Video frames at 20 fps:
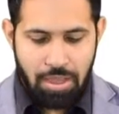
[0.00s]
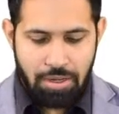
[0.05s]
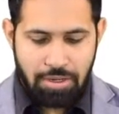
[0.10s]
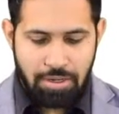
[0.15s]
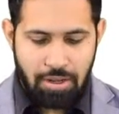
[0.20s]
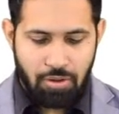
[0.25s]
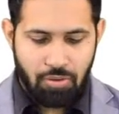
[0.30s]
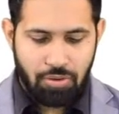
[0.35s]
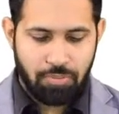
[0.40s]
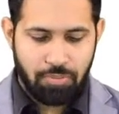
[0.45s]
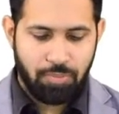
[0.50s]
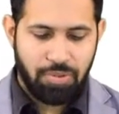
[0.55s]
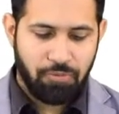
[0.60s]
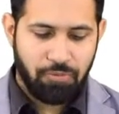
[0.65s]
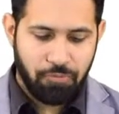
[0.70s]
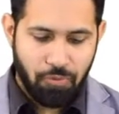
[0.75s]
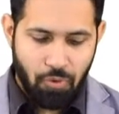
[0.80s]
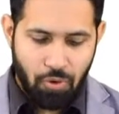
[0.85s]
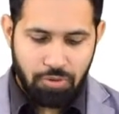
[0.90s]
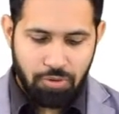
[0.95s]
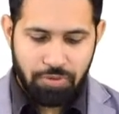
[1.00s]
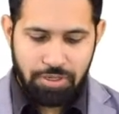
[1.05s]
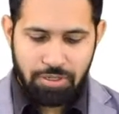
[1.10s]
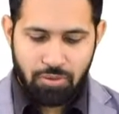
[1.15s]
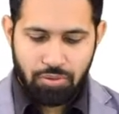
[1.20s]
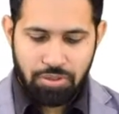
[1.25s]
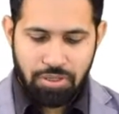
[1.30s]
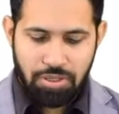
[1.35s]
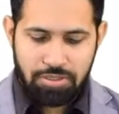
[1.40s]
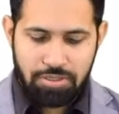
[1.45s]
Now, before we
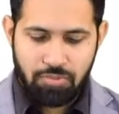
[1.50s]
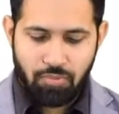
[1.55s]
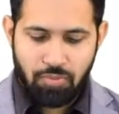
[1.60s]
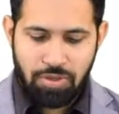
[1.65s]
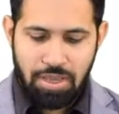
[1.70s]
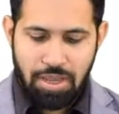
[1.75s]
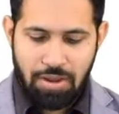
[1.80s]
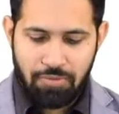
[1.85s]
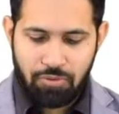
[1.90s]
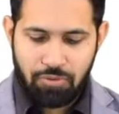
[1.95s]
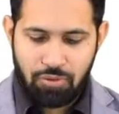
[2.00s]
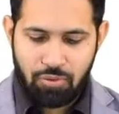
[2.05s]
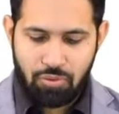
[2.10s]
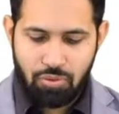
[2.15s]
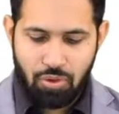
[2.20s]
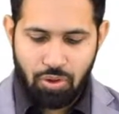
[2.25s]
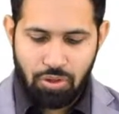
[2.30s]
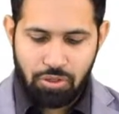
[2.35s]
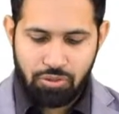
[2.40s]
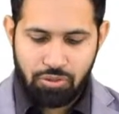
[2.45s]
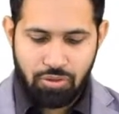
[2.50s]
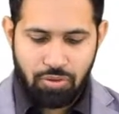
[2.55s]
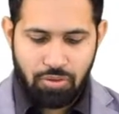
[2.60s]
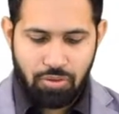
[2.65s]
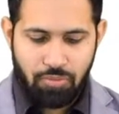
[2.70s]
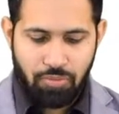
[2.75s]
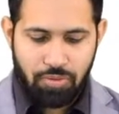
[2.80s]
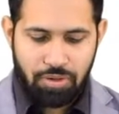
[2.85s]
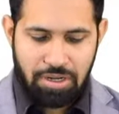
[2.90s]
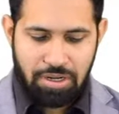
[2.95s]
do this, we have to
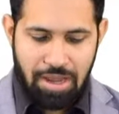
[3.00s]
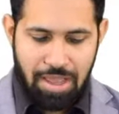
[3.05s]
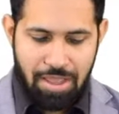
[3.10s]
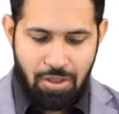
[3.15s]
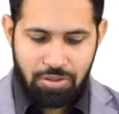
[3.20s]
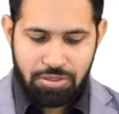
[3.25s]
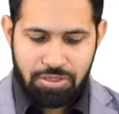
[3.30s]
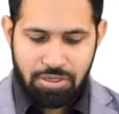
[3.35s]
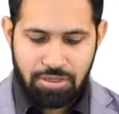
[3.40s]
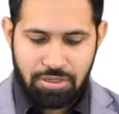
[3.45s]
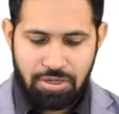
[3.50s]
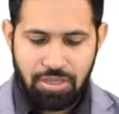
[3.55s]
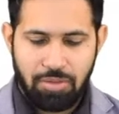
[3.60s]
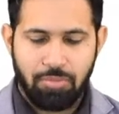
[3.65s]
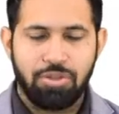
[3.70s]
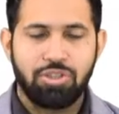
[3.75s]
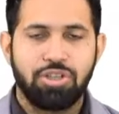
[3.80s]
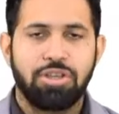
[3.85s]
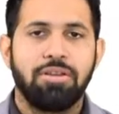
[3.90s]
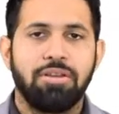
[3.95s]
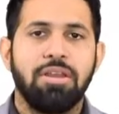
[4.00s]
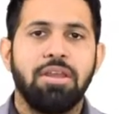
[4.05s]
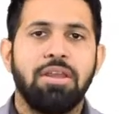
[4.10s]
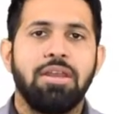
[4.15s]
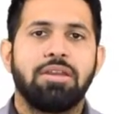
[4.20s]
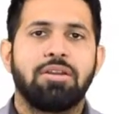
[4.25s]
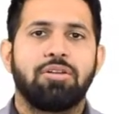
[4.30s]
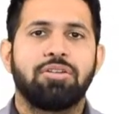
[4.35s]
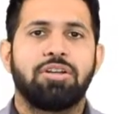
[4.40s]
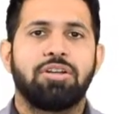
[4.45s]
also rely on certain imaging.
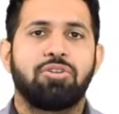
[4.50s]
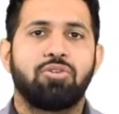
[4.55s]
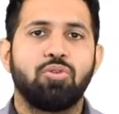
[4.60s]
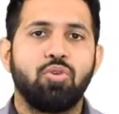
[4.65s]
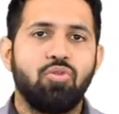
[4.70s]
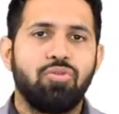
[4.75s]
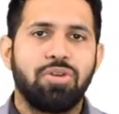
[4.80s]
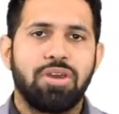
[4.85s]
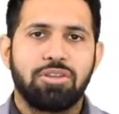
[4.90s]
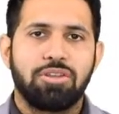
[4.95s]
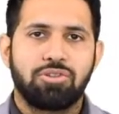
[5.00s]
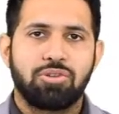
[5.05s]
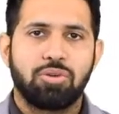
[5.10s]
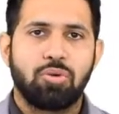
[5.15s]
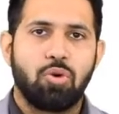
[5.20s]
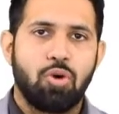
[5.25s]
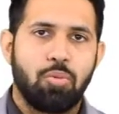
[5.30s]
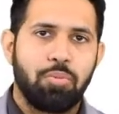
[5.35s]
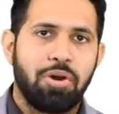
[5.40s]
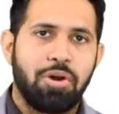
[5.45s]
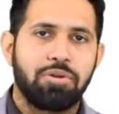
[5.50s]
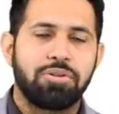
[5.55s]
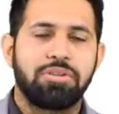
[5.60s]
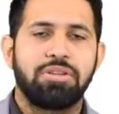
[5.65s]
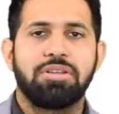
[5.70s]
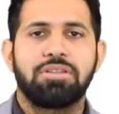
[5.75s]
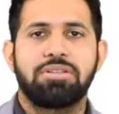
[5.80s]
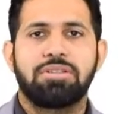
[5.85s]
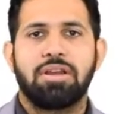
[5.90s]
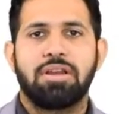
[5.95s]
Now, there are two ways to go about
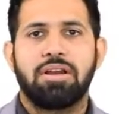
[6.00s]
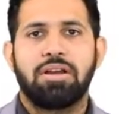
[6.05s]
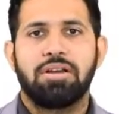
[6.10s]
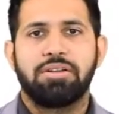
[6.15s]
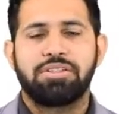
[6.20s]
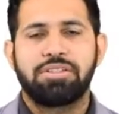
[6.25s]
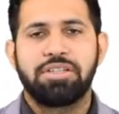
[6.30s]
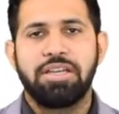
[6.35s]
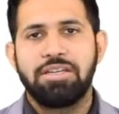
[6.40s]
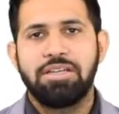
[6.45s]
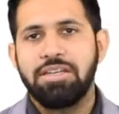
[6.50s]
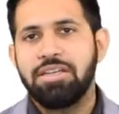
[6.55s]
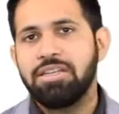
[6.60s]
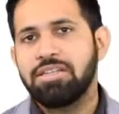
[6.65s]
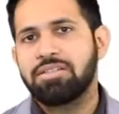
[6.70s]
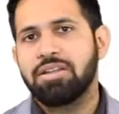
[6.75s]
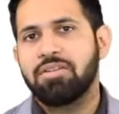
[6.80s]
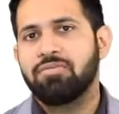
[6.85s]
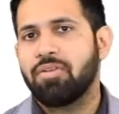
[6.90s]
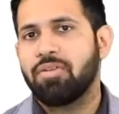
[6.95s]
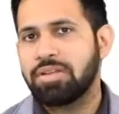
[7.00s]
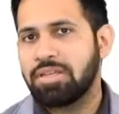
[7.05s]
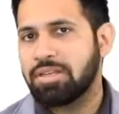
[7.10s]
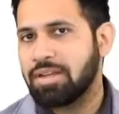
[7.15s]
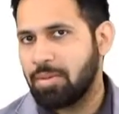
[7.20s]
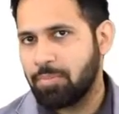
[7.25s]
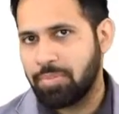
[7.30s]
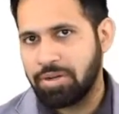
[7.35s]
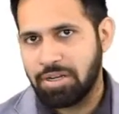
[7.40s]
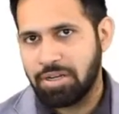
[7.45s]
this. A CT is done very
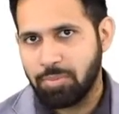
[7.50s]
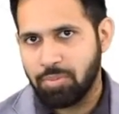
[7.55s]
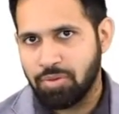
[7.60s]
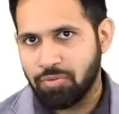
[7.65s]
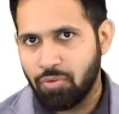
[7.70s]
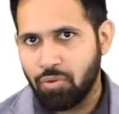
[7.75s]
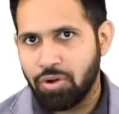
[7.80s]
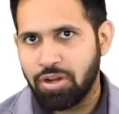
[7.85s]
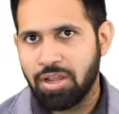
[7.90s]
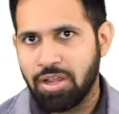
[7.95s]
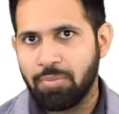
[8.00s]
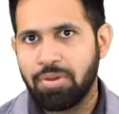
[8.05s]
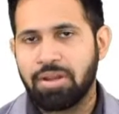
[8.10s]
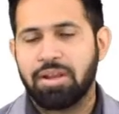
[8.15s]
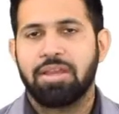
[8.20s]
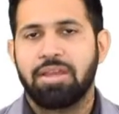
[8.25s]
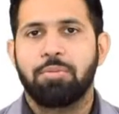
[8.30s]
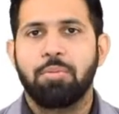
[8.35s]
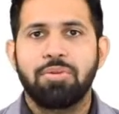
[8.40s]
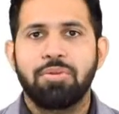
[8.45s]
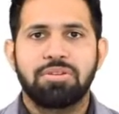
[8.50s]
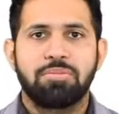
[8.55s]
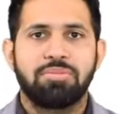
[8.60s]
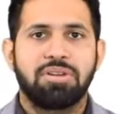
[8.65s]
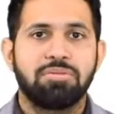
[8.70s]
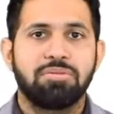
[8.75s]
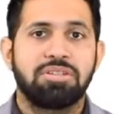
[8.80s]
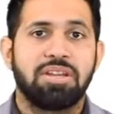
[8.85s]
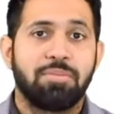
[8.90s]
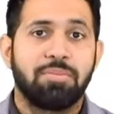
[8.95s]
rapidly before an MRI. Remember,
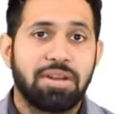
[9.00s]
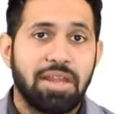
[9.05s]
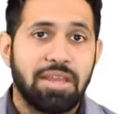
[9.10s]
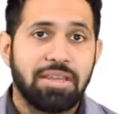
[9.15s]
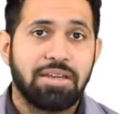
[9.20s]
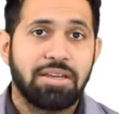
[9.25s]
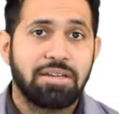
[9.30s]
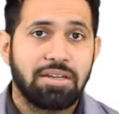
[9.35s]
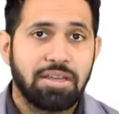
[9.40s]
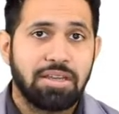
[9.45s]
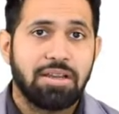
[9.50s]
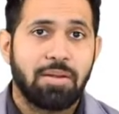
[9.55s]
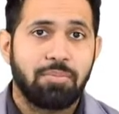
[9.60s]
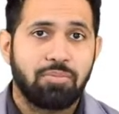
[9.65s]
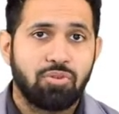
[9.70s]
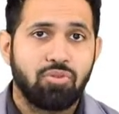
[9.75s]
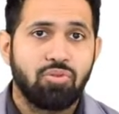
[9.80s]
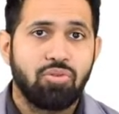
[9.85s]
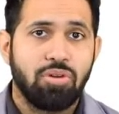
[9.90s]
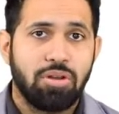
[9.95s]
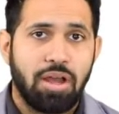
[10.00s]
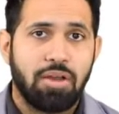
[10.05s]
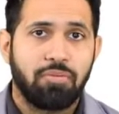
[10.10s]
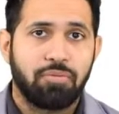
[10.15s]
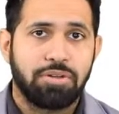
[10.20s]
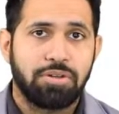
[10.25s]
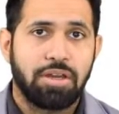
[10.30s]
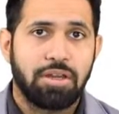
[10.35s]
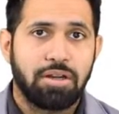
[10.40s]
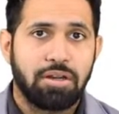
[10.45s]
sometimes an MRI can take up to
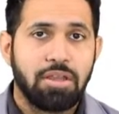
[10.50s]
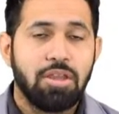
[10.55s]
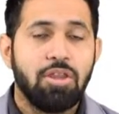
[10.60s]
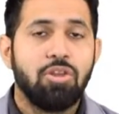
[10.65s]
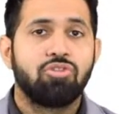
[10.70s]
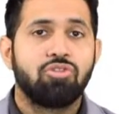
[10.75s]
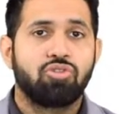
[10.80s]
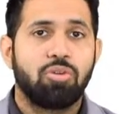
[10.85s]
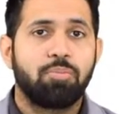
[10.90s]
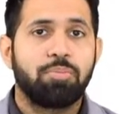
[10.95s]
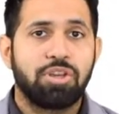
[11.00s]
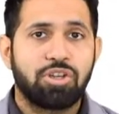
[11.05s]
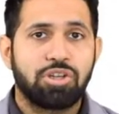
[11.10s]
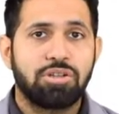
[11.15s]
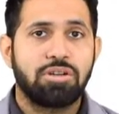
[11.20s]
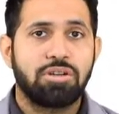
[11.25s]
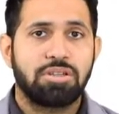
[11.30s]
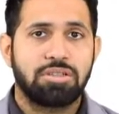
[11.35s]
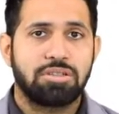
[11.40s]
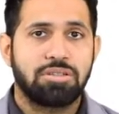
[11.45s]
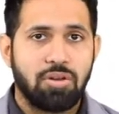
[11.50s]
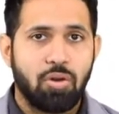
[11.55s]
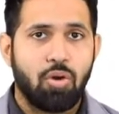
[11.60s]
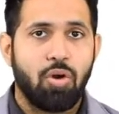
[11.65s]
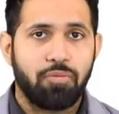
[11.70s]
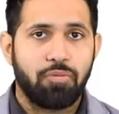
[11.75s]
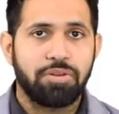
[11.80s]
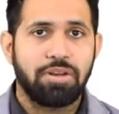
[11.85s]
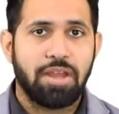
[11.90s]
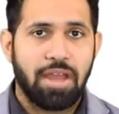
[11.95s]
half an hour. So, patient doesn't
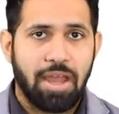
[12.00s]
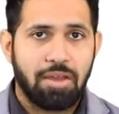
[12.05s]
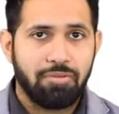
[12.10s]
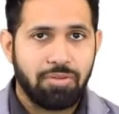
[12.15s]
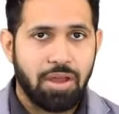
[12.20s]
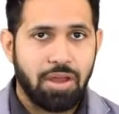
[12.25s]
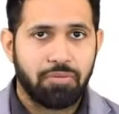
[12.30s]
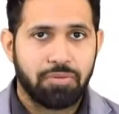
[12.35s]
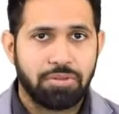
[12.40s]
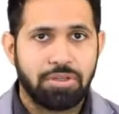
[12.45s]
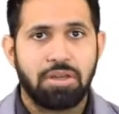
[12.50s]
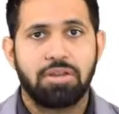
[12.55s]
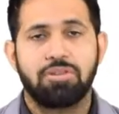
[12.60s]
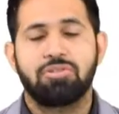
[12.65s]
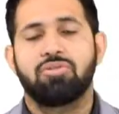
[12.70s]
often have half an hour.